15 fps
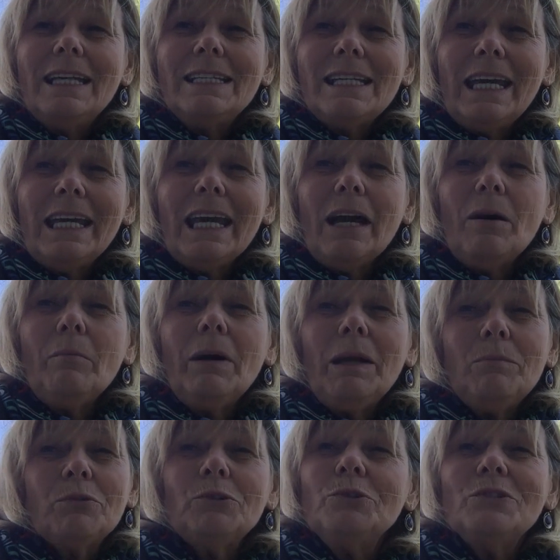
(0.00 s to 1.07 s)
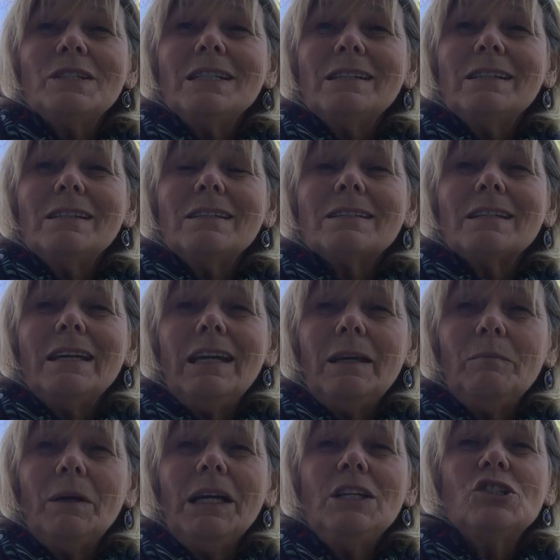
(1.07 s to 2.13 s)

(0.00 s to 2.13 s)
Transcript: take out my bruises and my